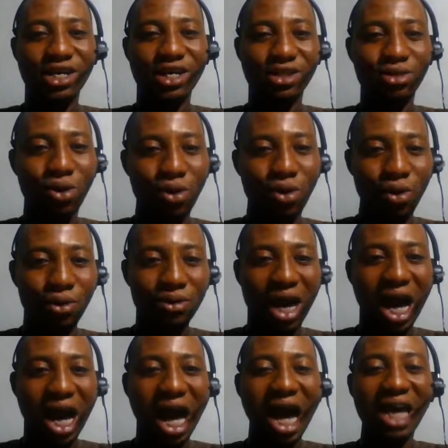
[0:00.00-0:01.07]
So
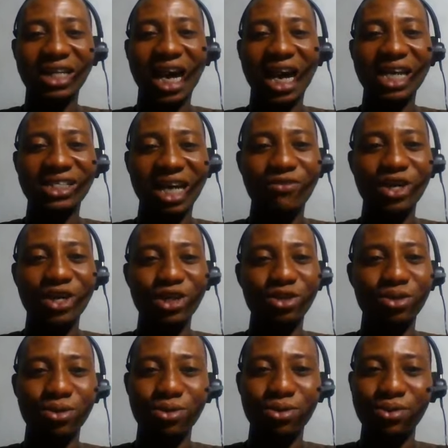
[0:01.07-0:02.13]
nice having
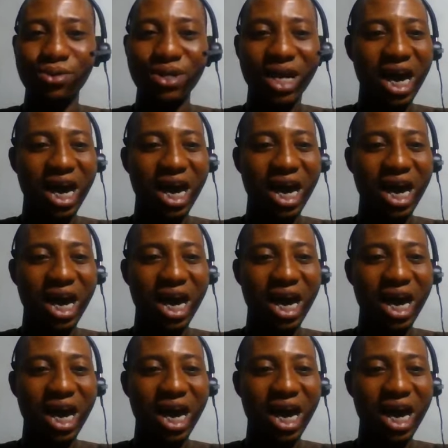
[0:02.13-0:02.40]
you,